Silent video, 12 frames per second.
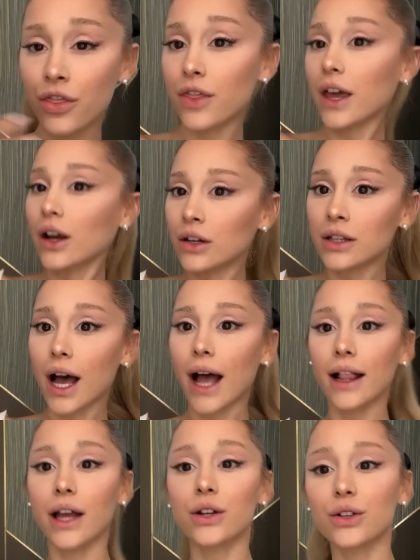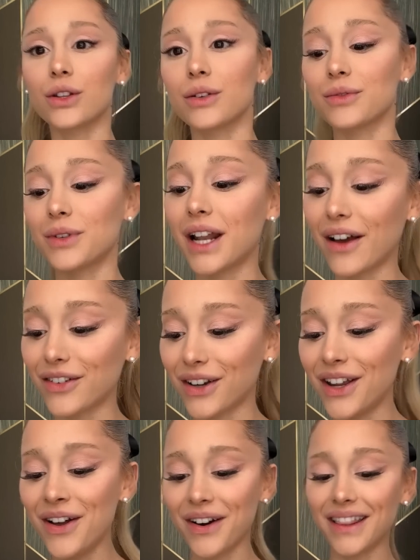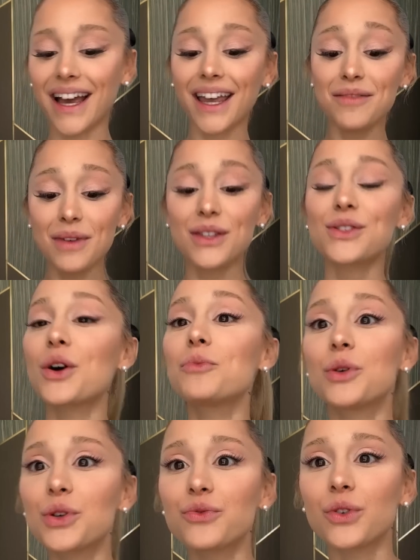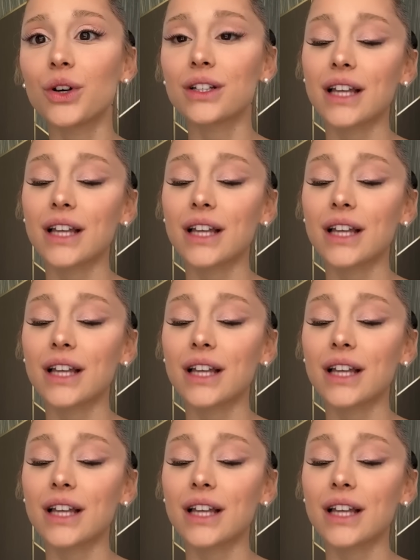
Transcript: thicker the eyeliner, the whatever, you know, and that can be so beautiful at